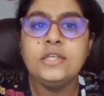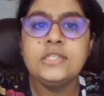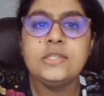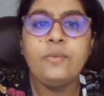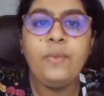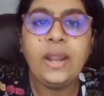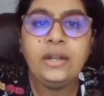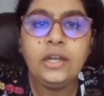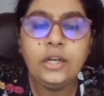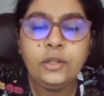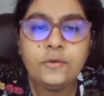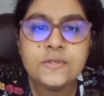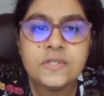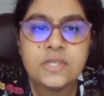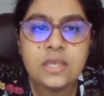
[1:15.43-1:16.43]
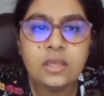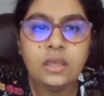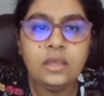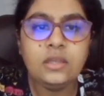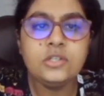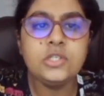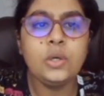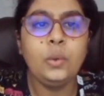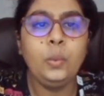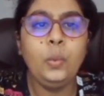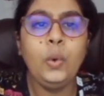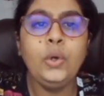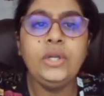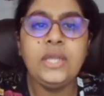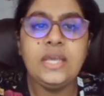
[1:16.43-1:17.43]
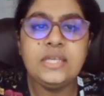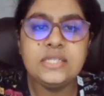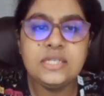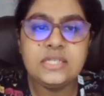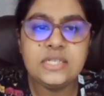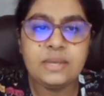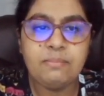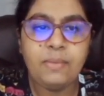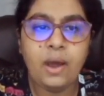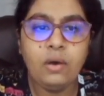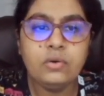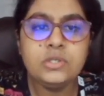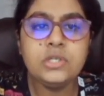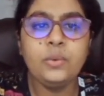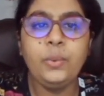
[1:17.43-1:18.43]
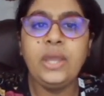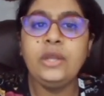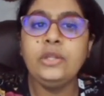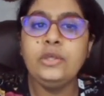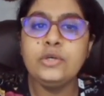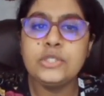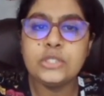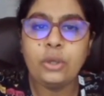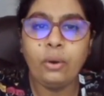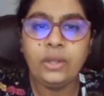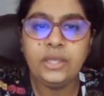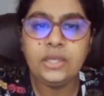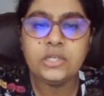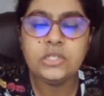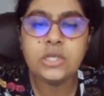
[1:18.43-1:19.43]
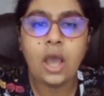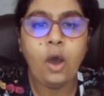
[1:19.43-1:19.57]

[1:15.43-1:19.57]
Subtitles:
So when did you see it? What is it about? Where you saw it?